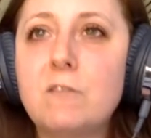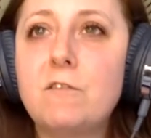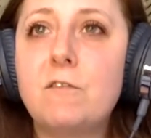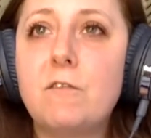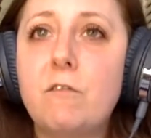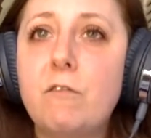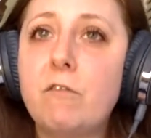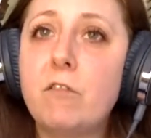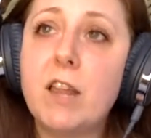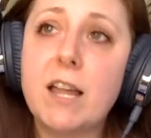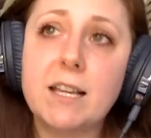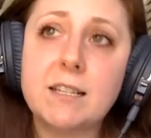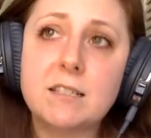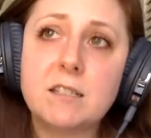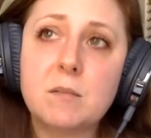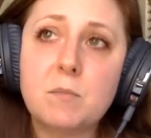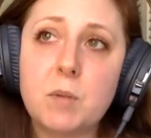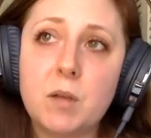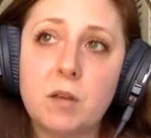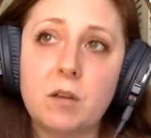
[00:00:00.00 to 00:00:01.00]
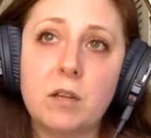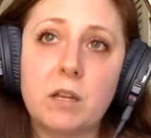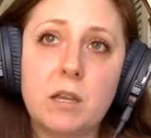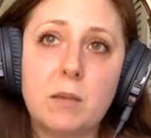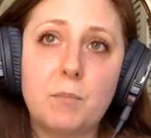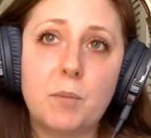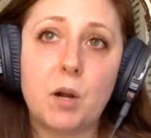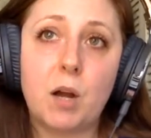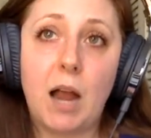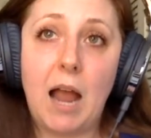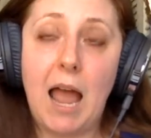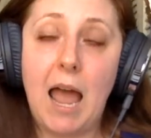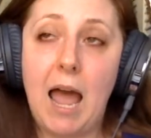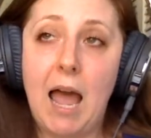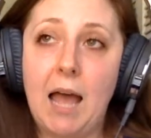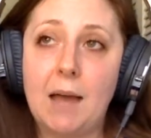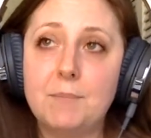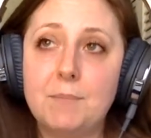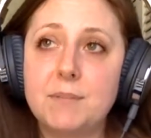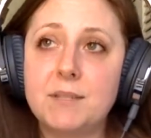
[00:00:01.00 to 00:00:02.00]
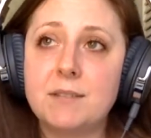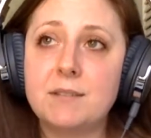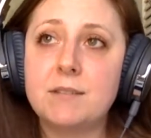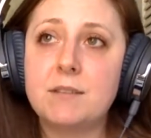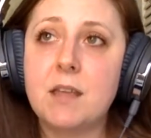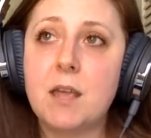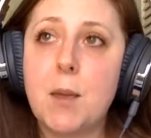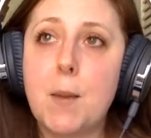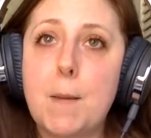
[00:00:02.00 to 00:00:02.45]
flexibility perhaps,